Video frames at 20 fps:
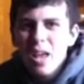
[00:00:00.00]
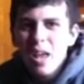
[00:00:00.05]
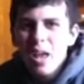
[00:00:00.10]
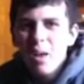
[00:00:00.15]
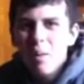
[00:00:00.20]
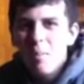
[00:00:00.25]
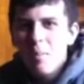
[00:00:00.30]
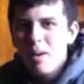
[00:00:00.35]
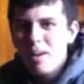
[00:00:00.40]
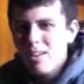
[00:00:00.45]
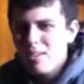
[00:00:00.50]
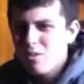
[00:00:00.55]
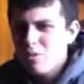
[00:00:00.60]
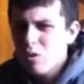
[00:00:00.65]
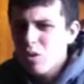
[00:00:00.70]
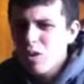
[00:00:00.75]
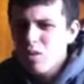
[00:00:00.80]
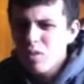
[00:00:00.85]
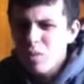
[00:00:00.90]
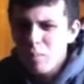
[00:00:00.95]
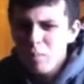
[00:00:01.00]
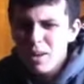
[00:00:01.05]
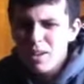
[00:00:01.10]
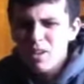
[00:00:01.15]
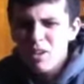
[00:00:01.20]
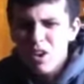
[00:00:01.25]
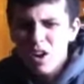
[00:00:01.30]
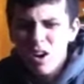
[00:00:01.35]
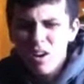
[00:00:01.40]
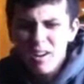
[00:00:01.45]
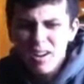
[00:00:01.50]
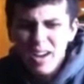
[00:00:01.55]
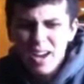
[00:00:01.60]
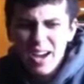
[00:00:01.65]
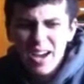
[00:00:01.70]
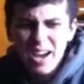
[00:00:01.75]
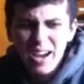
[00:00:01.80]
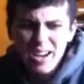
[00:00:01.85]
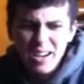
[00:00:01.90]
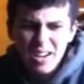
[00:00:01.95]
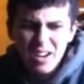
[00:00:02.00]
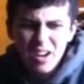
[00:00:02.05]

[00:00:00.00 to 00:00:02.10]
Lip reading: but he's sort of a mid card guy,